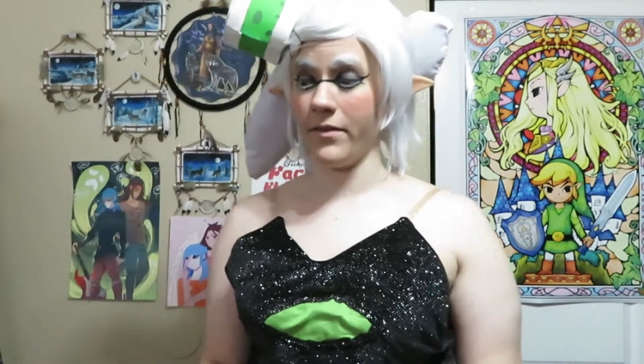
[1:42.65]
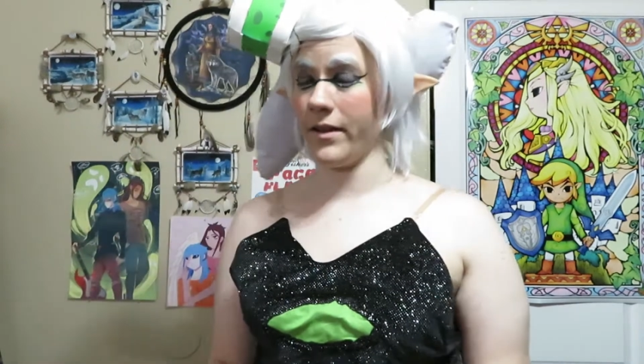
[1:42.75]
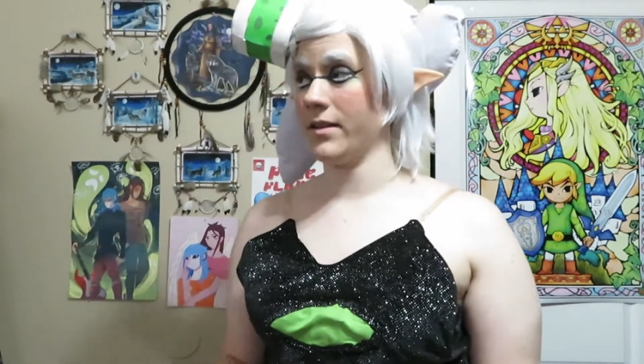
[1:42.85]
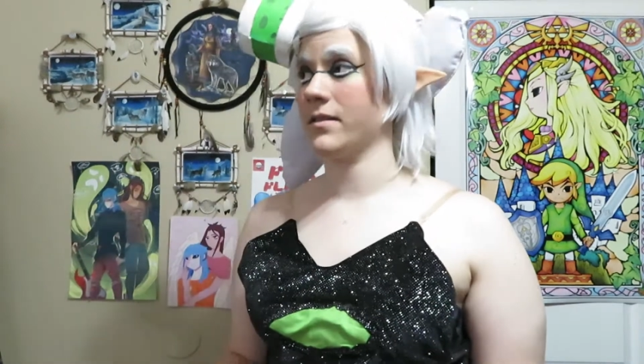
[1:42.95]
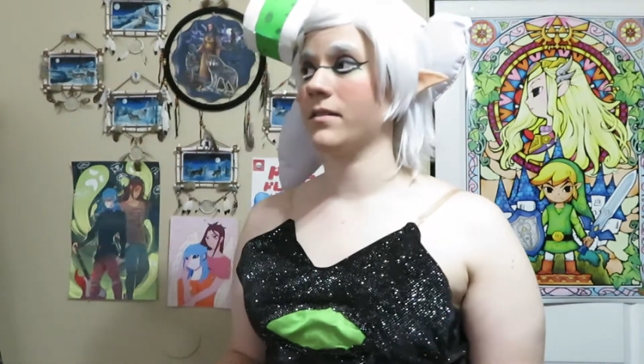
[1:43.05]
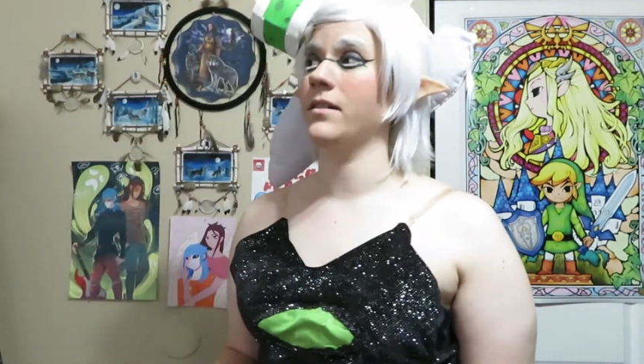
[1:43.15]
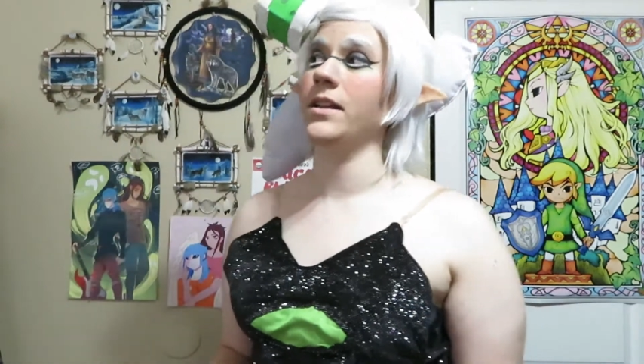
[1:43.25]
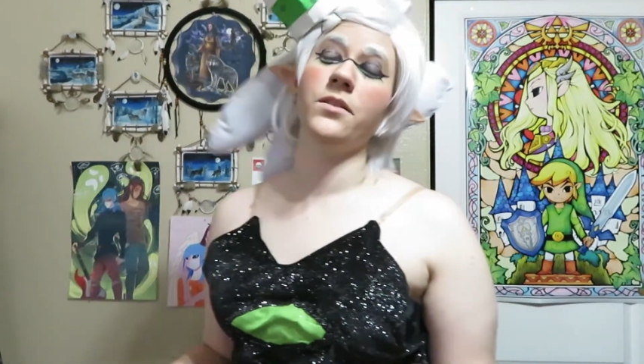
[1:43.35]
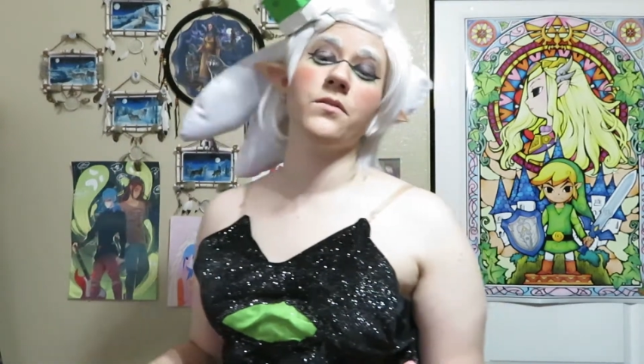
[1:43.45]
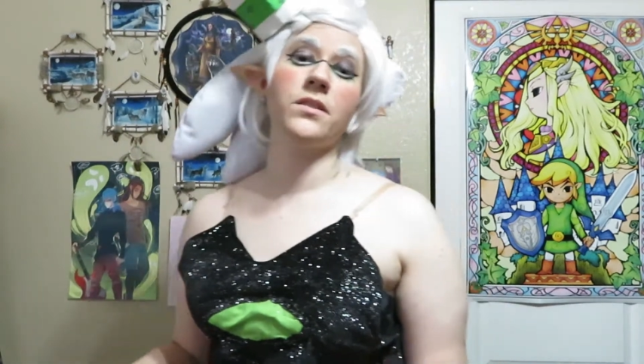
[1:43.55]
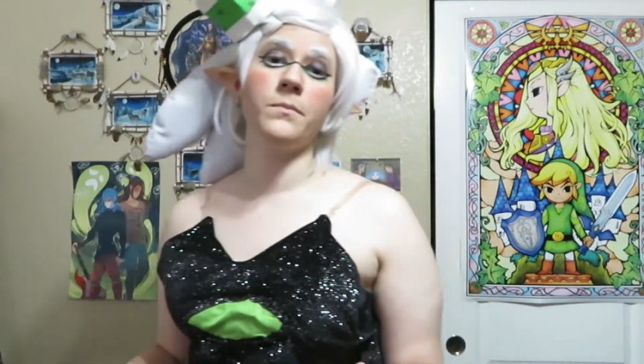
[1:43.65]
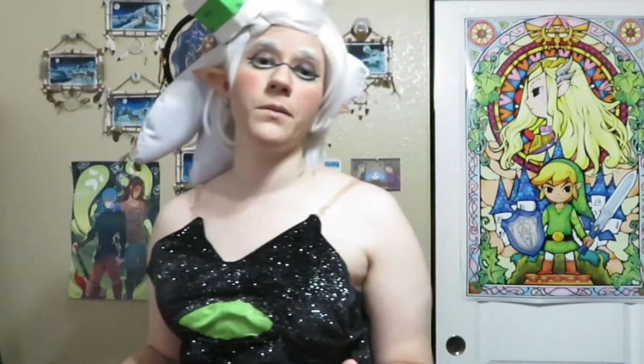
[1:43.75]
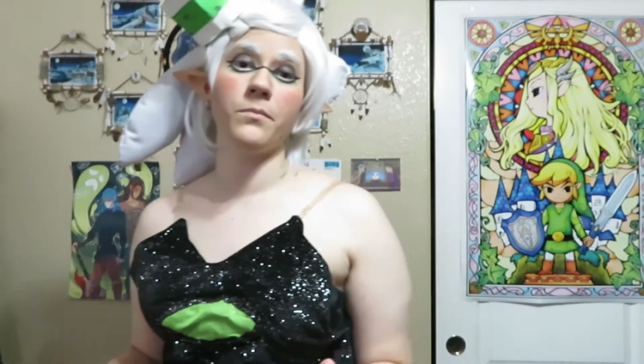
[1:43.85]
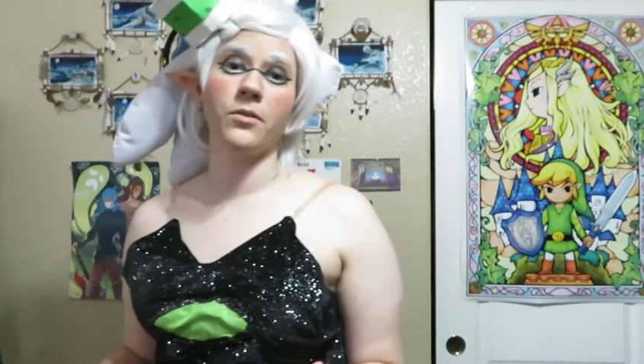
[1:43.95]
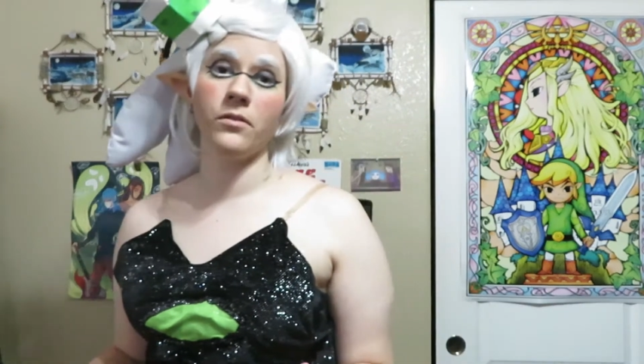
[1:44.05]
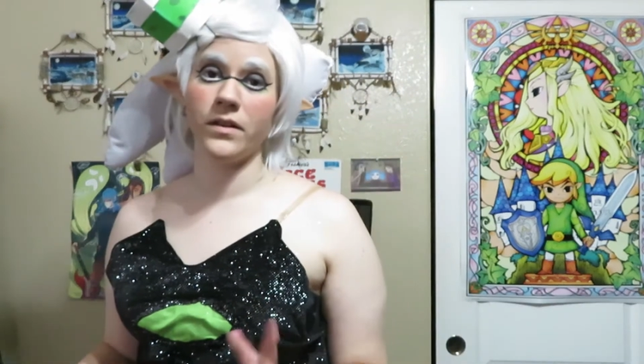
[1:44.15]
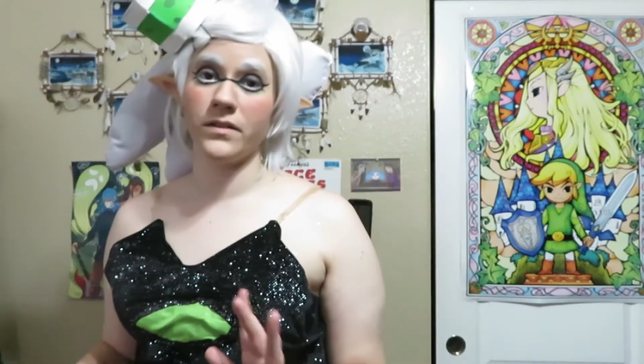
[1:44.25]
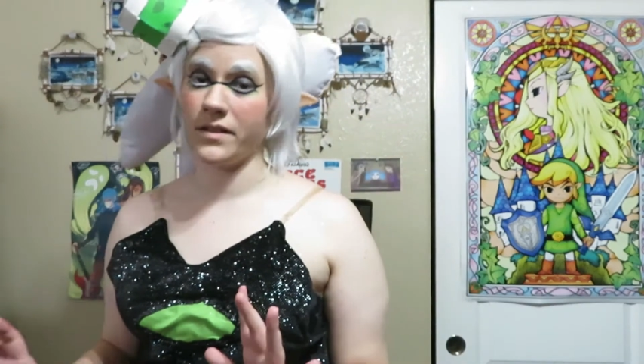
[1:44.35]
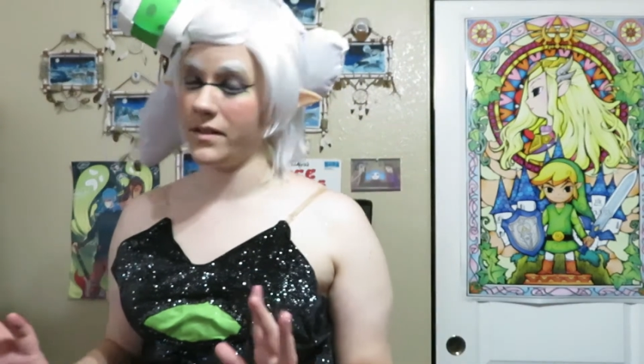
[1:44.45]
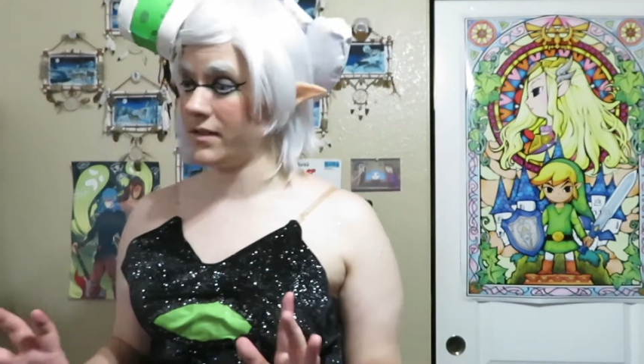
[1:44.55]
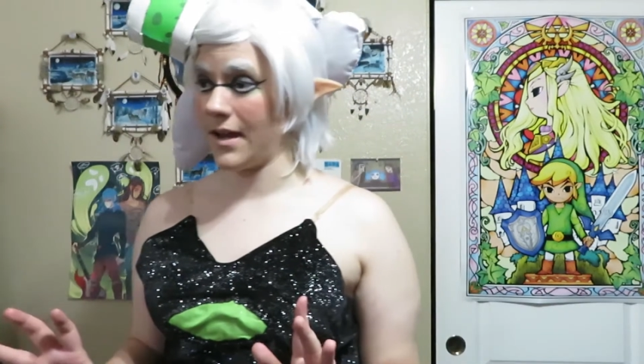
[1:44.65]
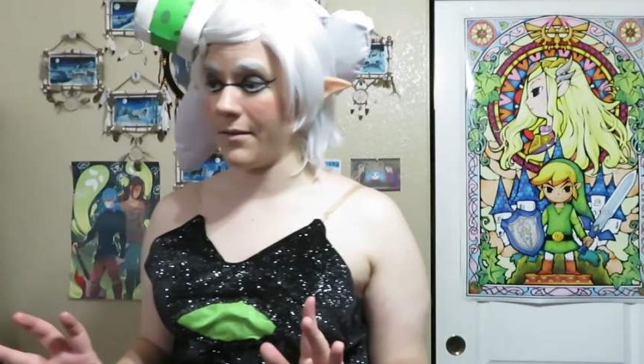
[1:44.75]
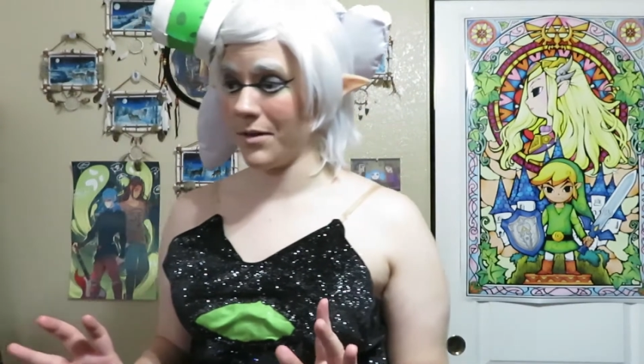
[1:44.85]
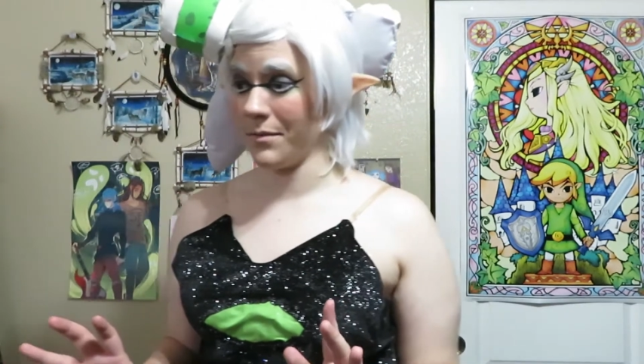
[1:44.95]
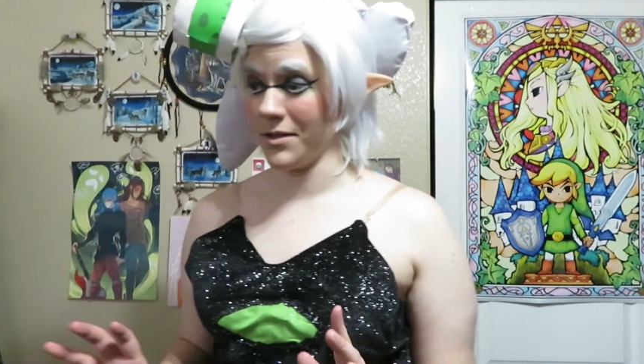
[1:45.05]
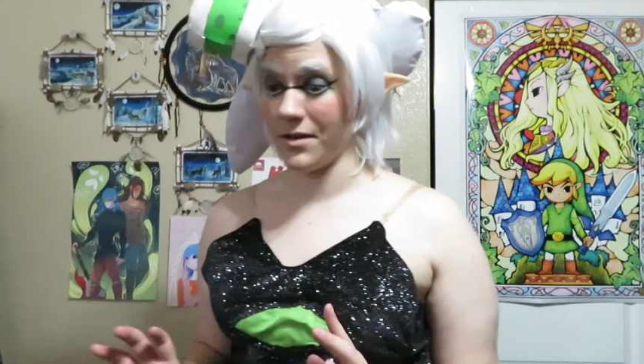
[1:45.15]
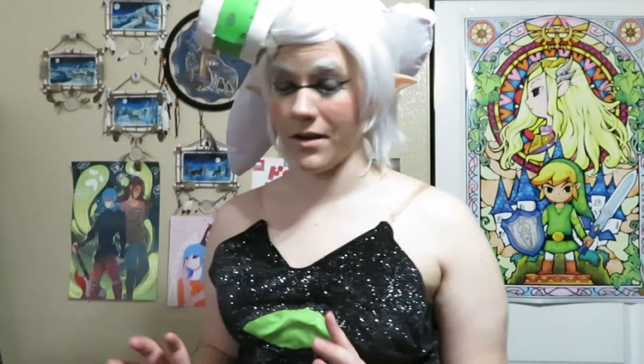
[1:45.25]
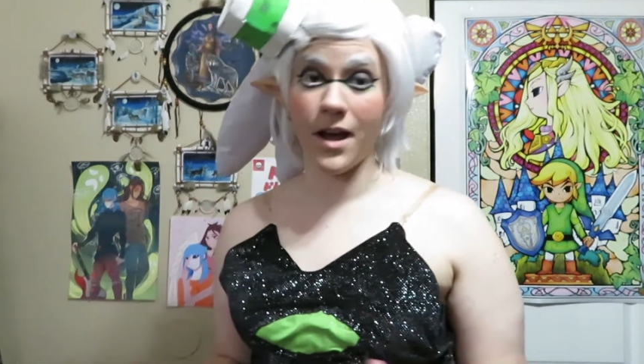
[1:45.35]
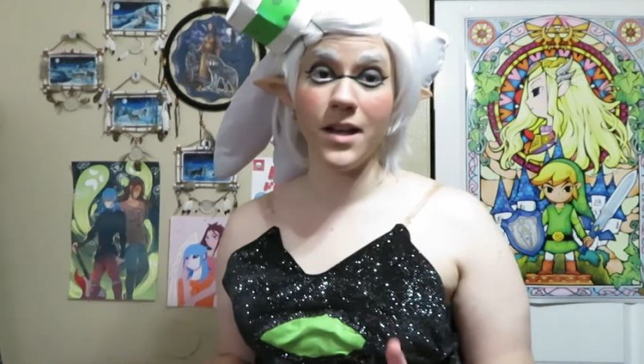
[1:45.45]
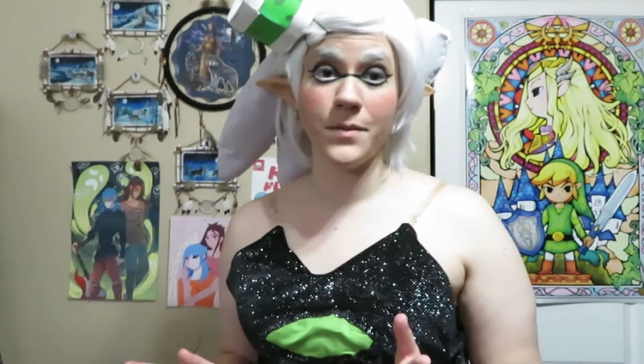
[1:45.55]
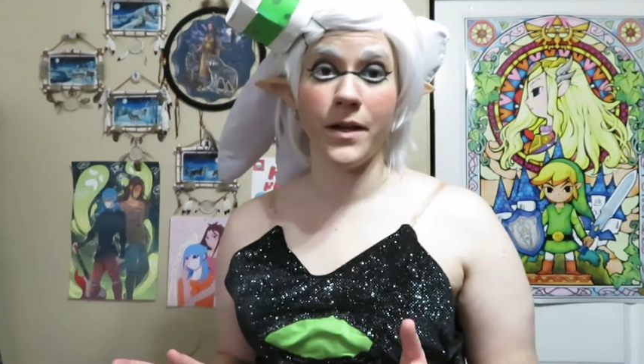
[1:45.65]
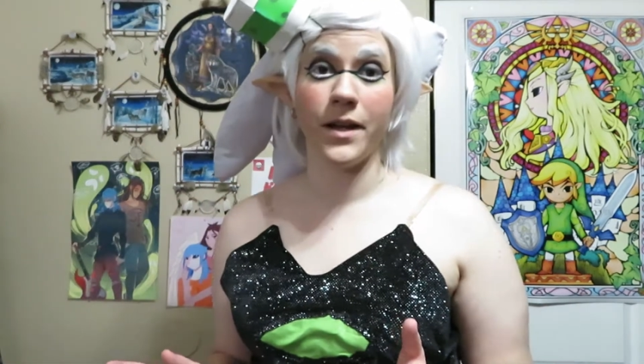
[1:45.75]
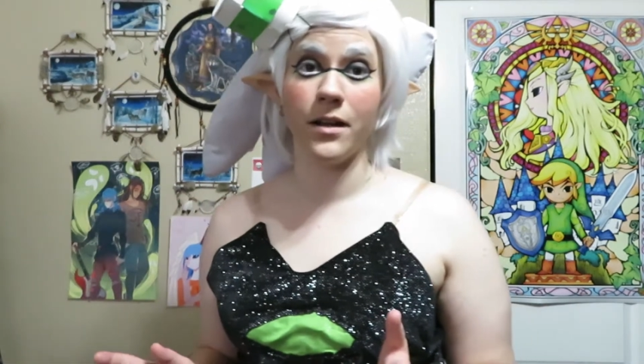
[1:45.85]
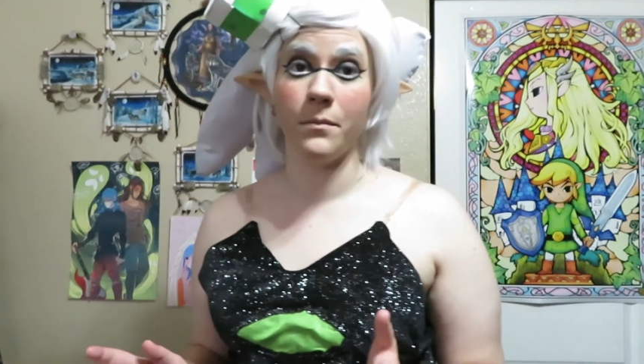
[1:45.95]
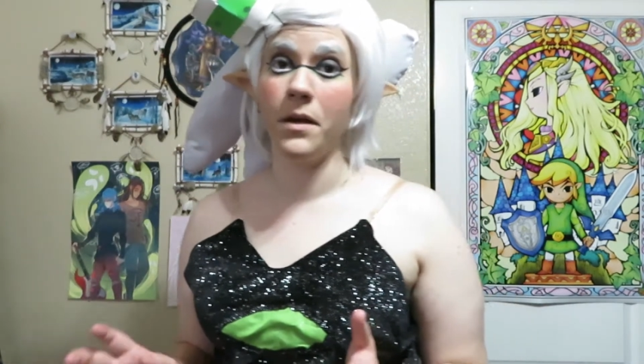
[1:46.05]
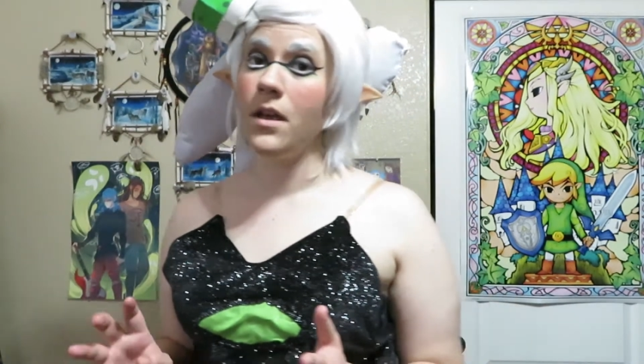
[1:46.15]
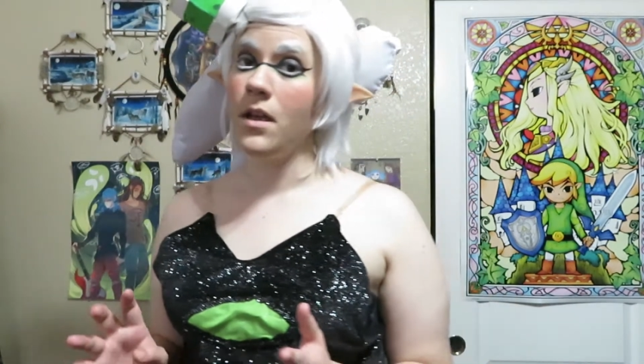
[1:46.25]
that has continuously been improving since I pretty much started cosplaying him,